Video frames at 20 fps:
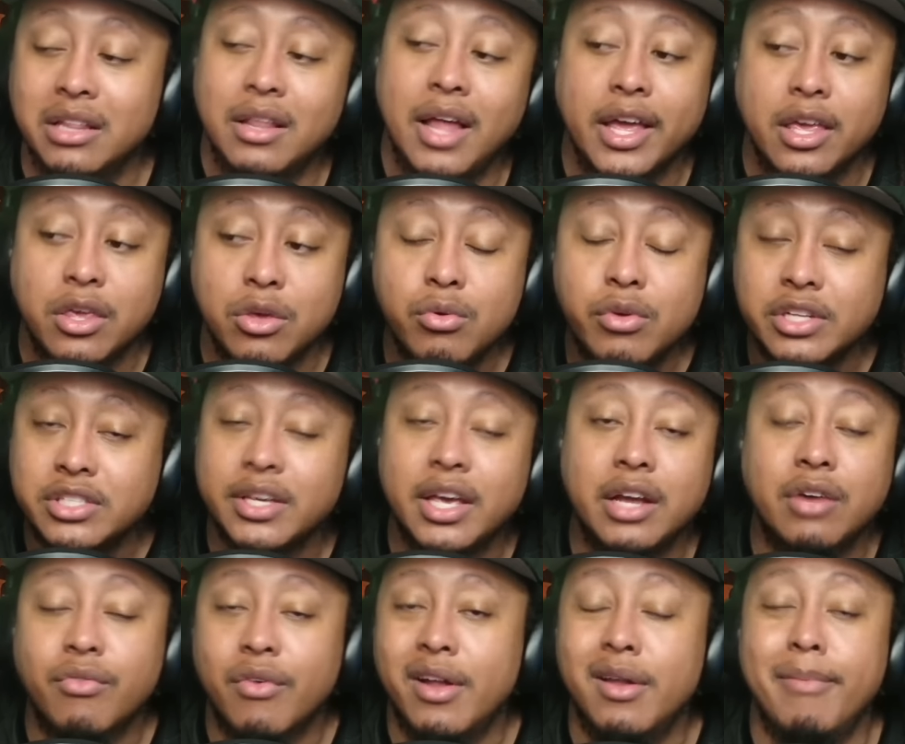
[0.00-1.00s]
Like you could
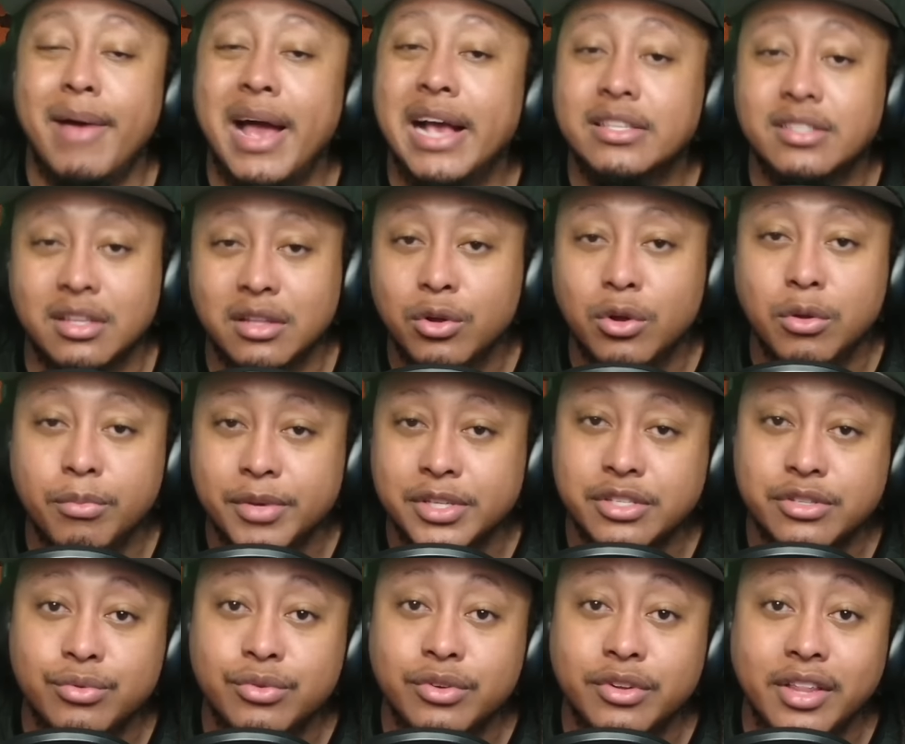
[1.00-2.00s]
take running backs a little bit
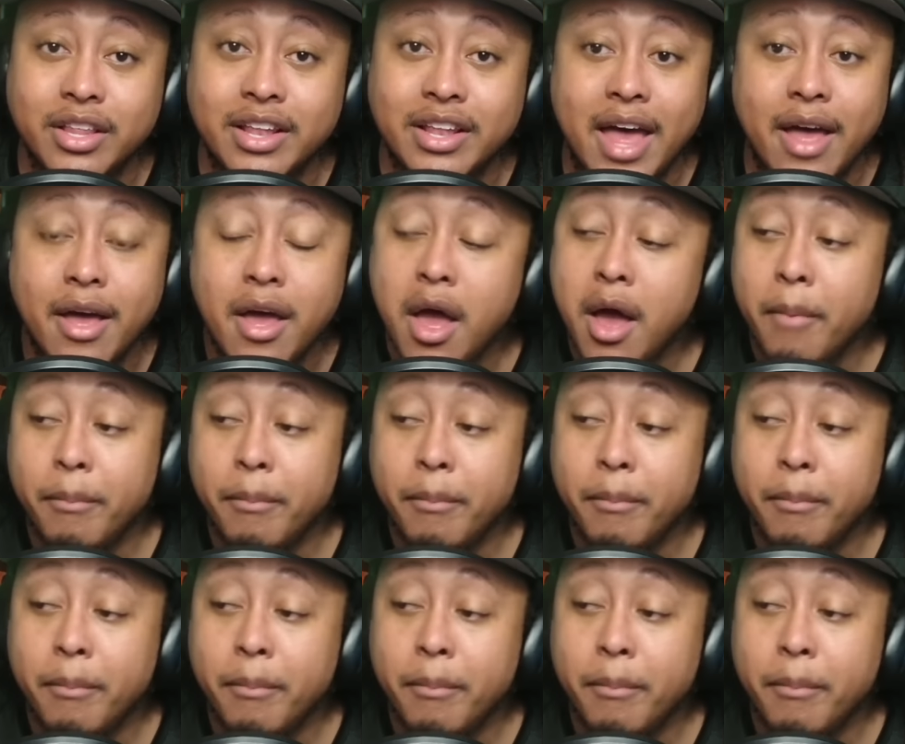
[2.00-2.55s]
sooner than that.